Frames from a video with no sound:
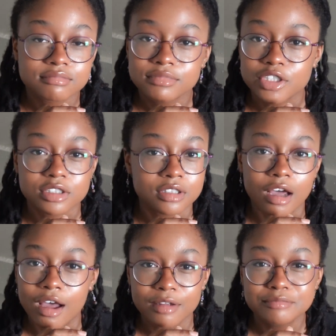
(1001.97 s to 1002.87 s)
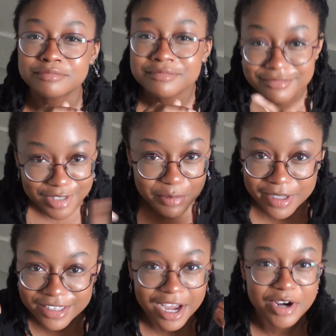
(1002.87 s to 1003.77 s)
There's a lot. There
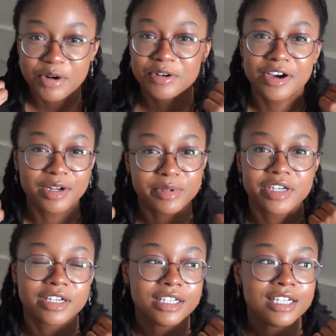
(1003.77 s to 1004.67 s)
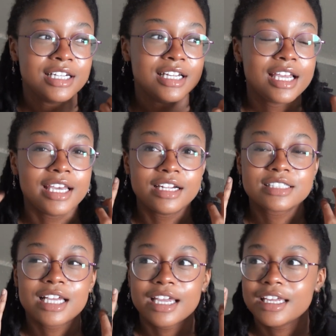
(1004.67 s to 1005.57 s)
be a lot going on up here, and
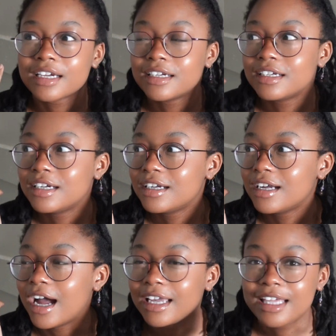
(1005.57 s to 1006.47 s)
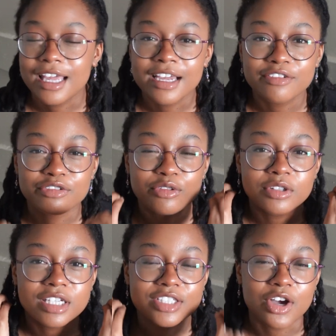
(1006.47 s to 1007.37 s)
it's like I can't
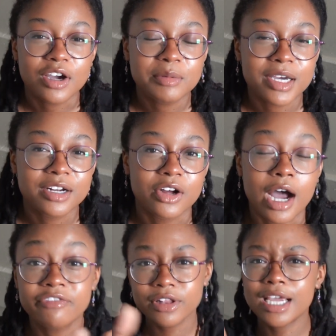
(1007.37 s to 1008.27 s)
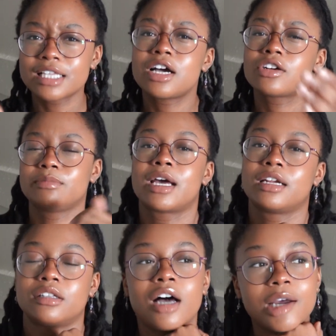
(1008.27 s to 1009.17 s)
fully talk about it all. I feel like I talked about
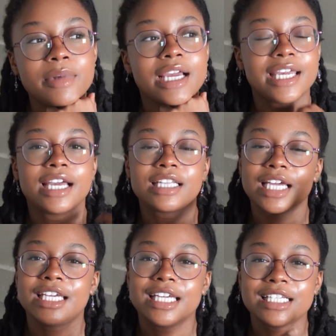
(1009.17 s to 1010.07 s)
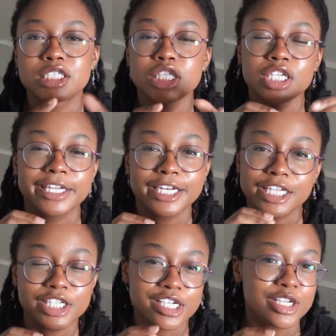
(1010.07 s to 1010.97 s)
it a lot, but I can't like get into the
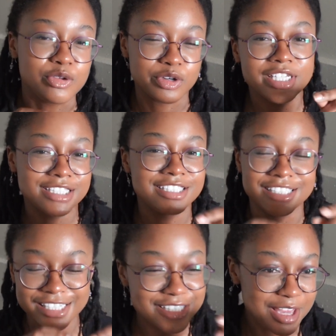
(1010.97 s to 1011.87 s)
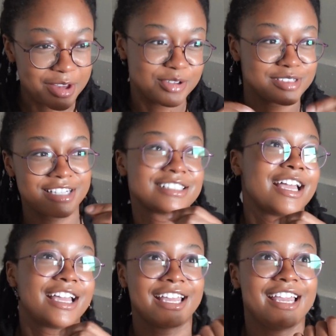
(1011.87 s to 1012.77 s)
nitty ditty details, because
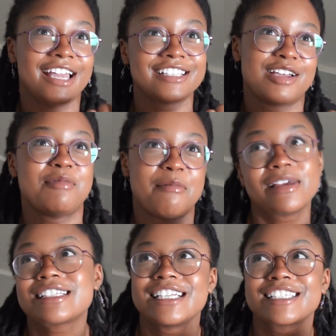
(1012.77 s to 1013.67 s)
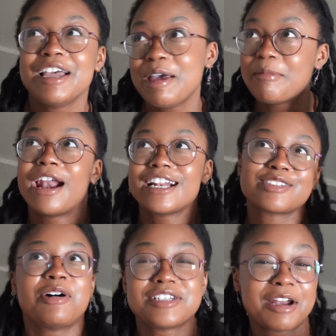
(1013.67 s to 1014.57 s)
like I can't tell my business. But I
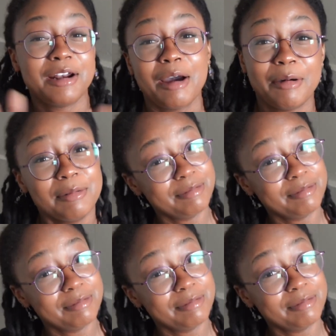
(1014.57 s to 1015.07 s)
just want y'all to know